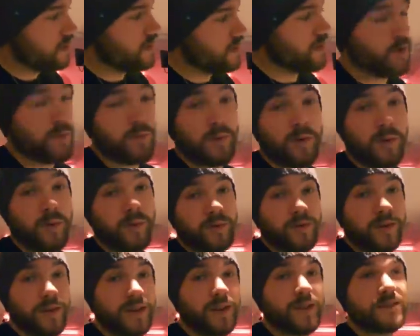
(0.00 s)
no point
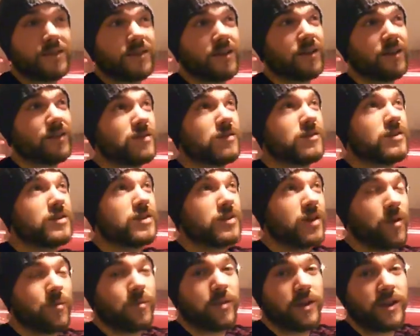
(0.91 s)
really, is there? As soon as
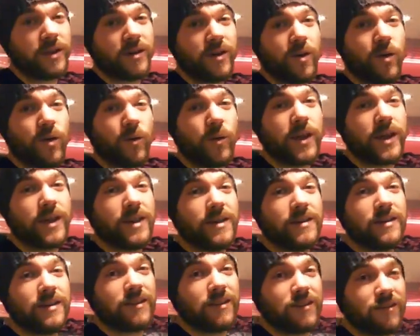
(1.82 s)
you open it, the whole
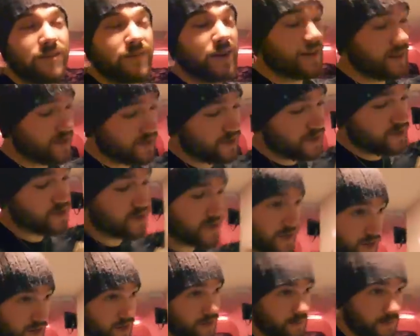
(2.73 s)
heat of the van's just
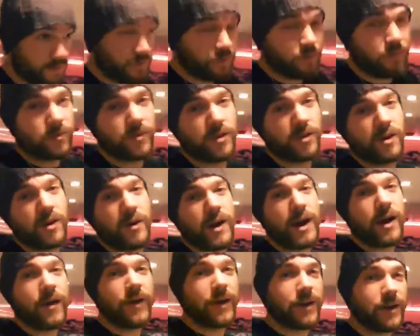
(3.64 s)
gonna go
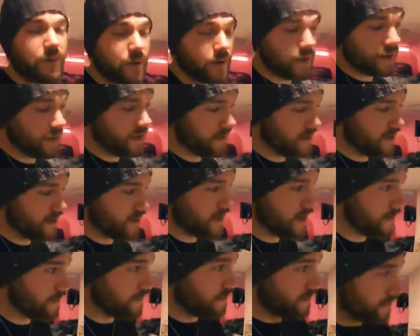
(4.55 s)
out anyway.
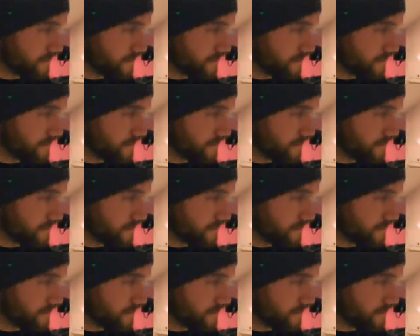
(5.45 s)
I